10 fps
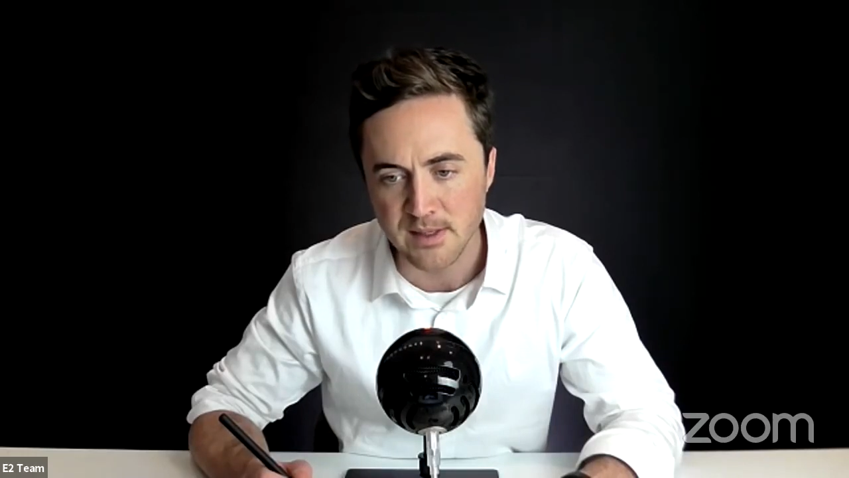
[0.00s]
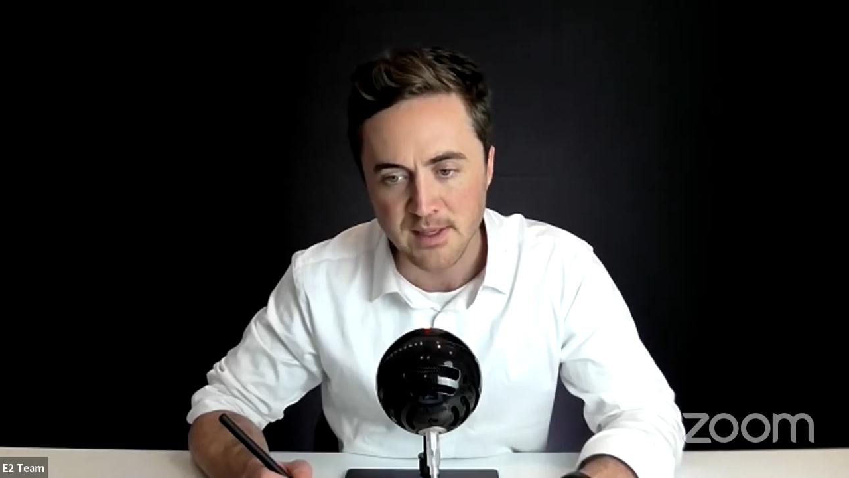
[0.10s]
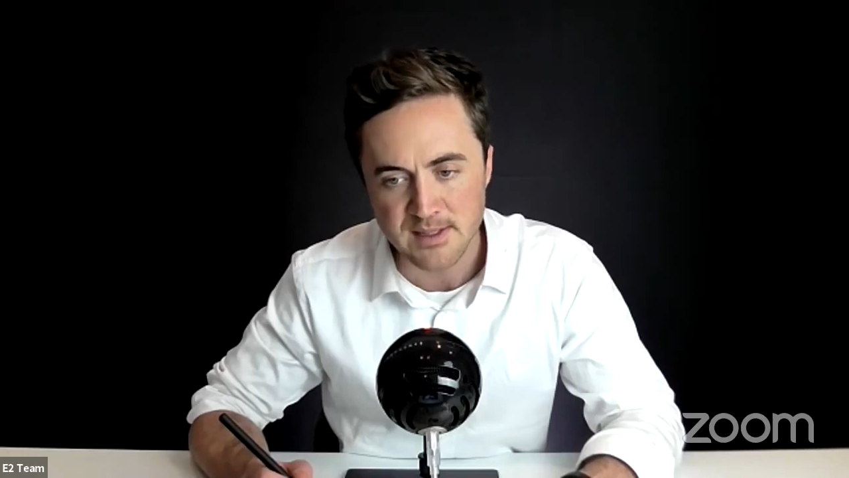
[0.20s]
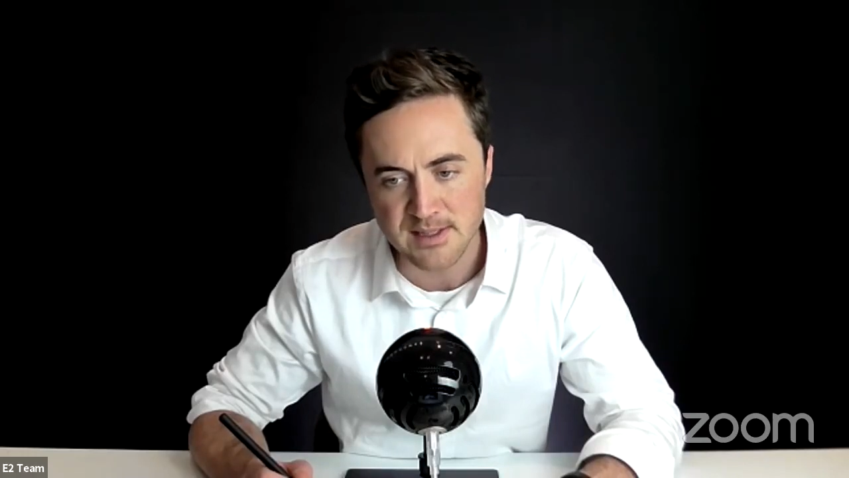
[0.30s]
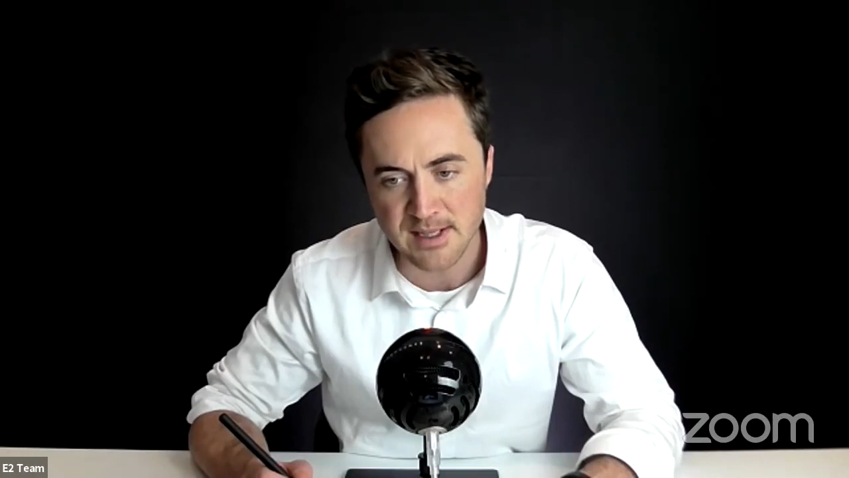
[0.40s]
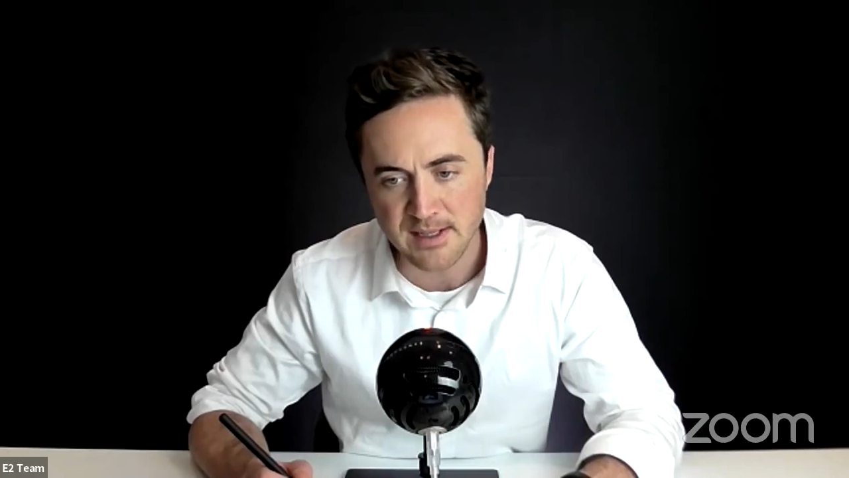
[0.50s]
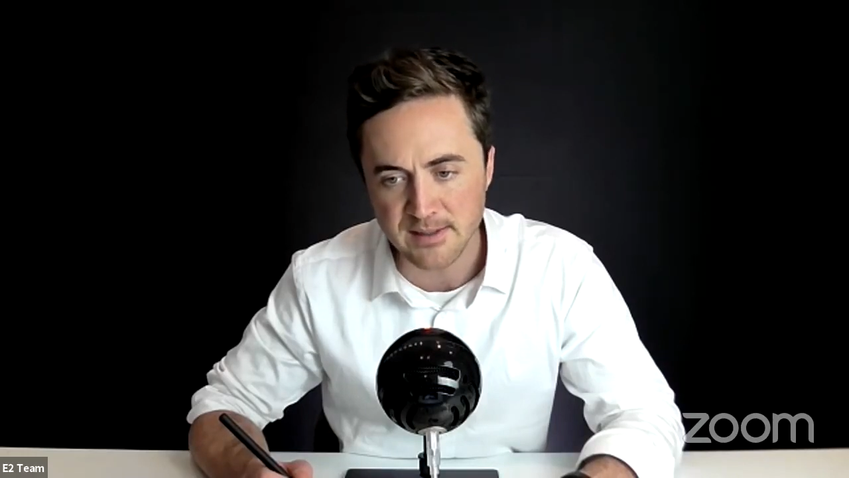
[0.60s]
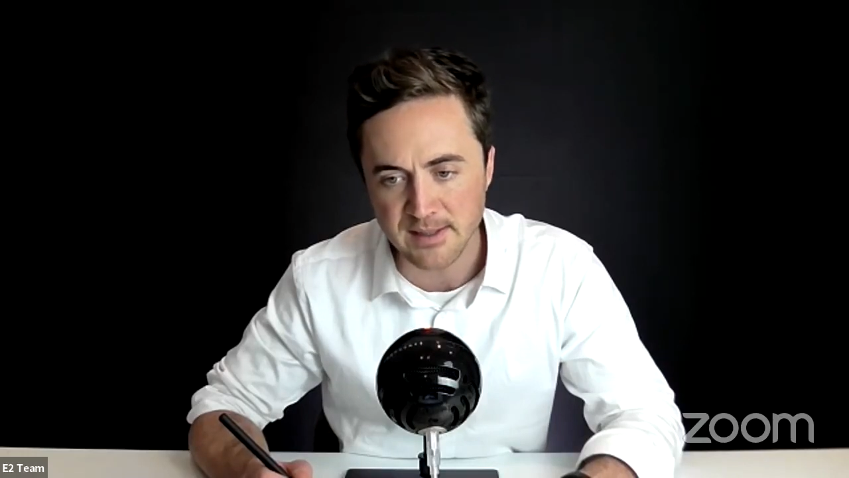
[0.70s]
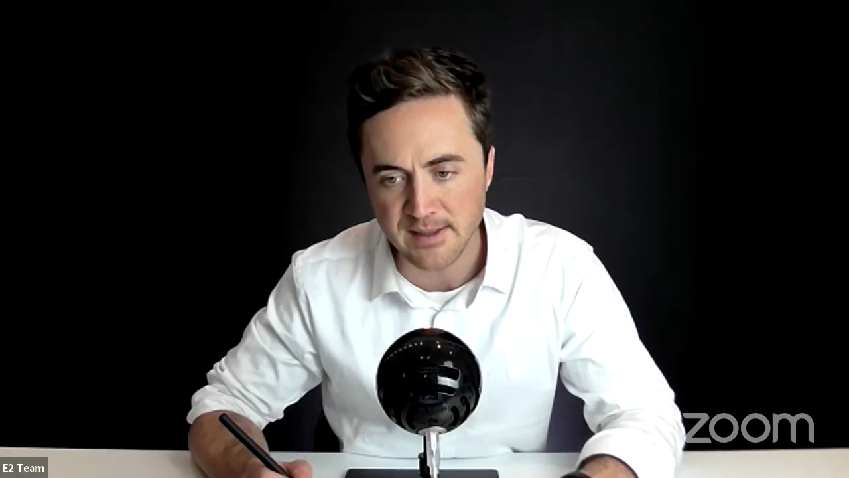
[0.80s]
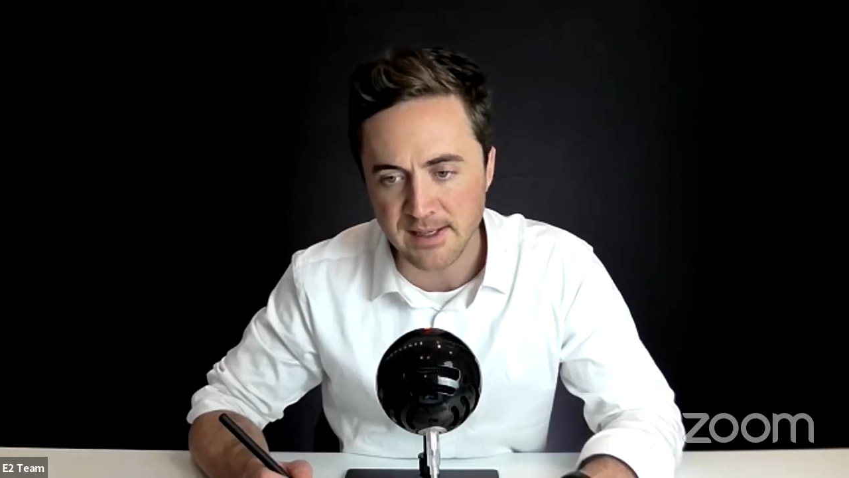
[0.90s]

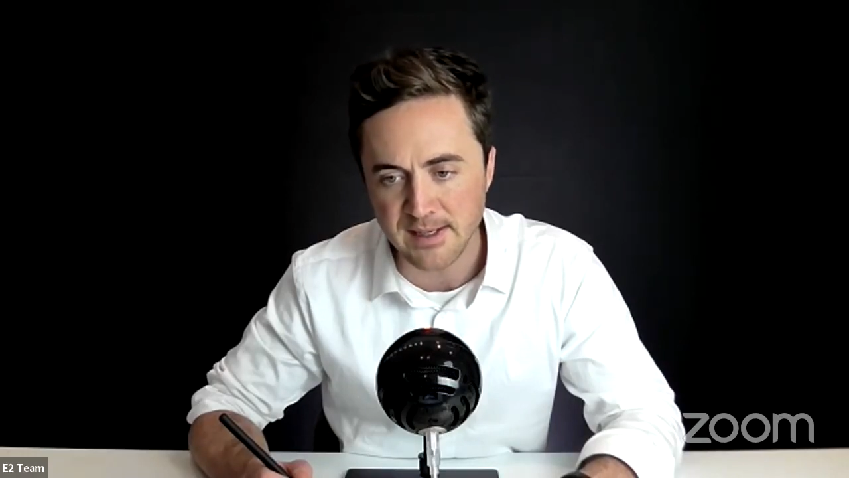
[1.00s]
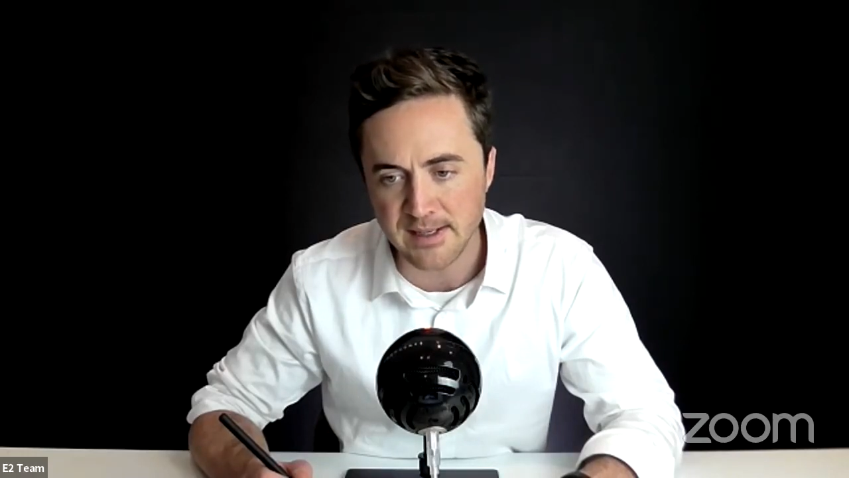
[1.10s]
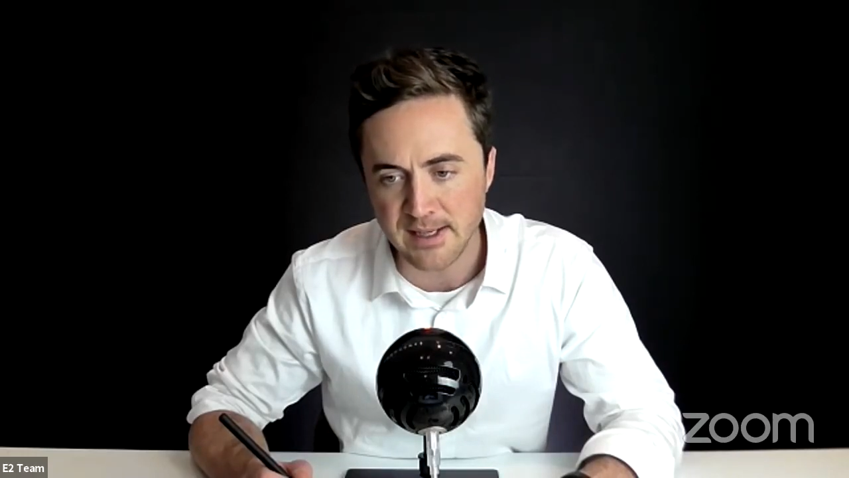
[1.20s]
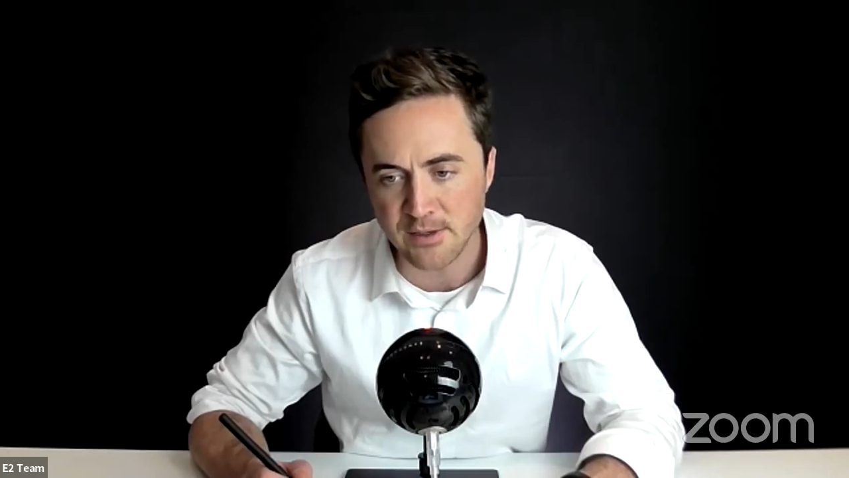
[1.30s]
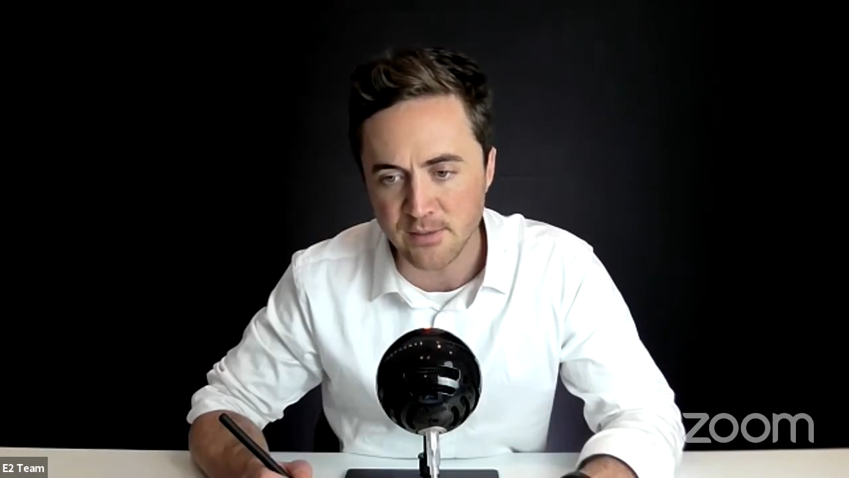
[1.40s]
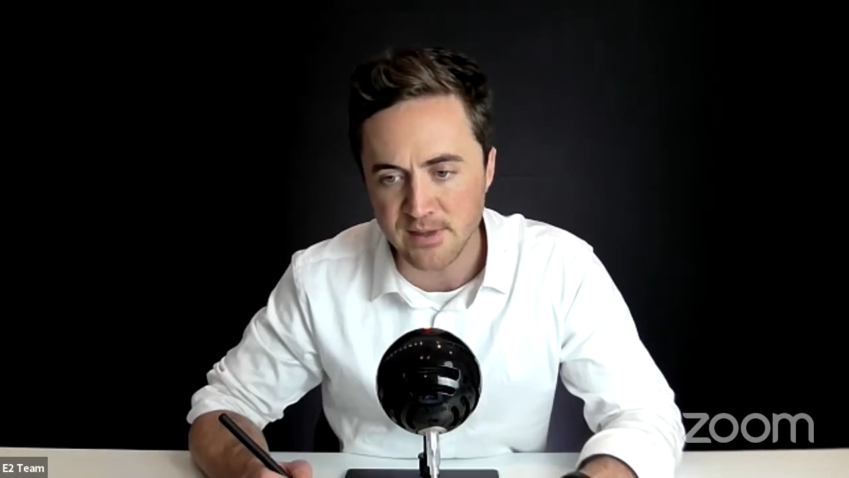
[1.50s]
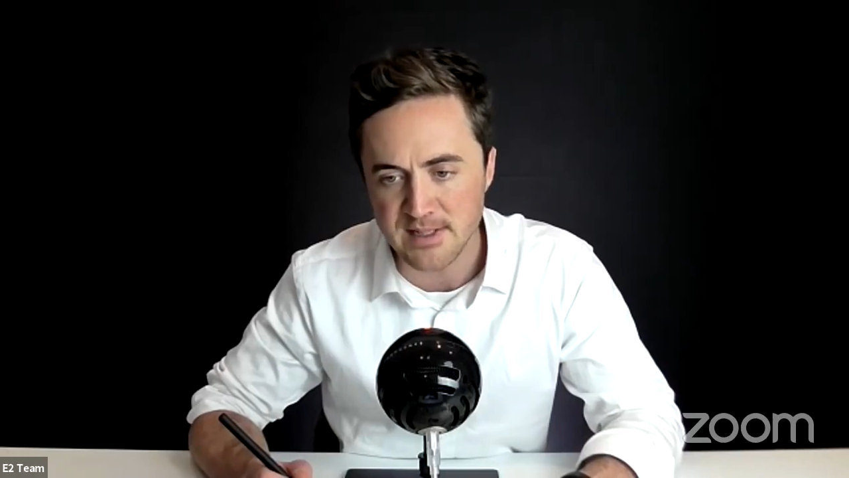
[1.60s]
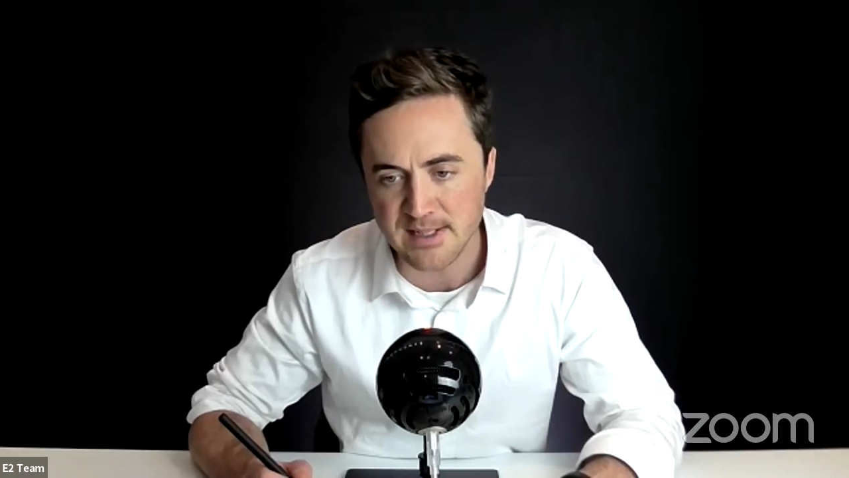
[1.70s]
Secondly, they can increase the